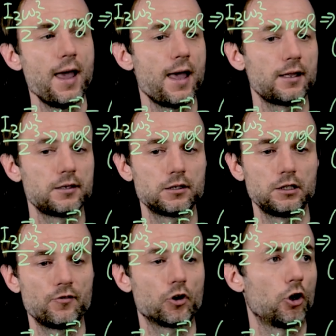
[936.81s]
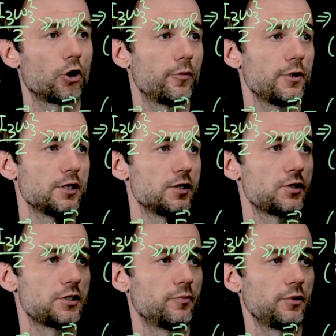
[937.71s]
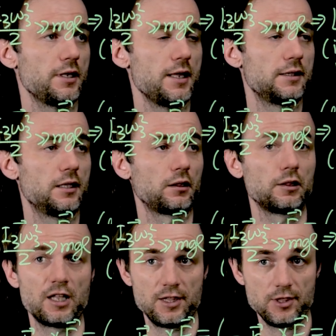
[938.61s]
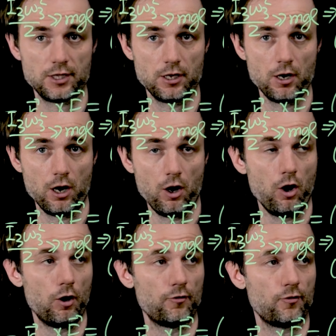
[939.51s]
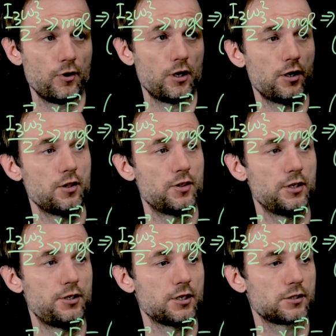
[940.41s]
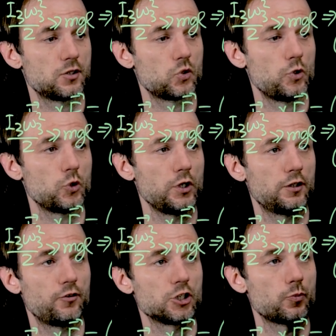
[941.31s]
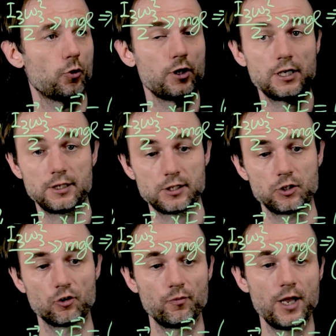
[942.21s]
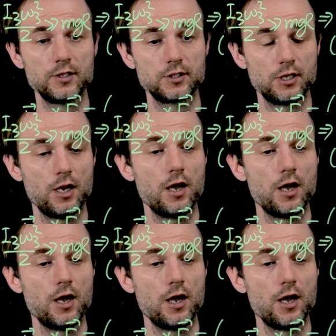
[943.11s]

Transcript: and the lever arm is simply the length of the distance between the fixed point and the center of mass,